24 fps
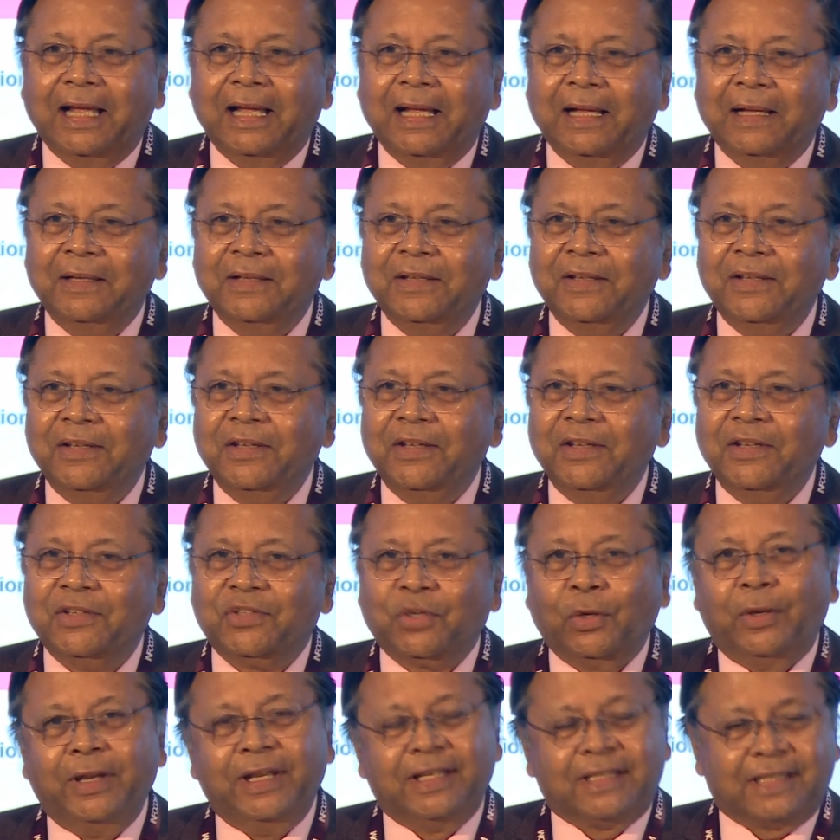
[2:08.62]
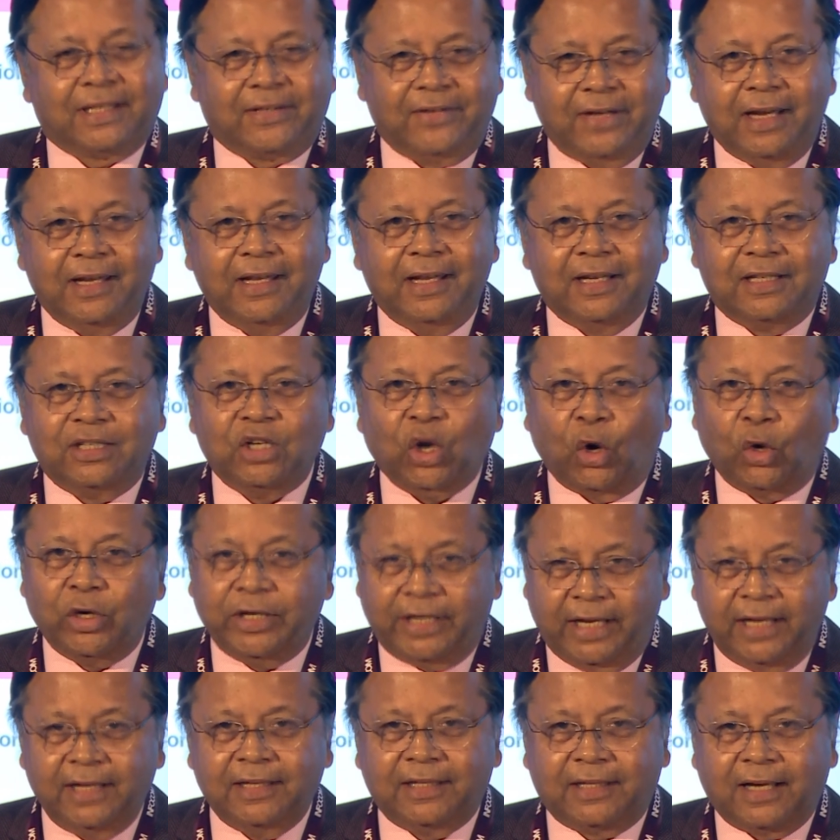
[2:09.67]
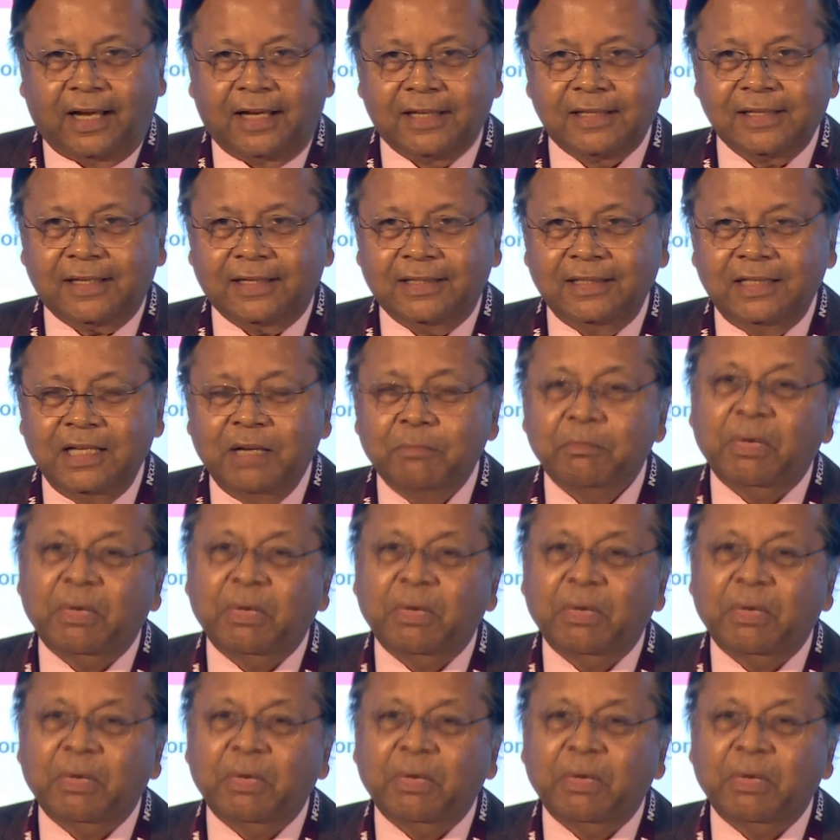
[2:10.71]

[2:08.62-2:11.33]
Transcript: So it's really a daunting task.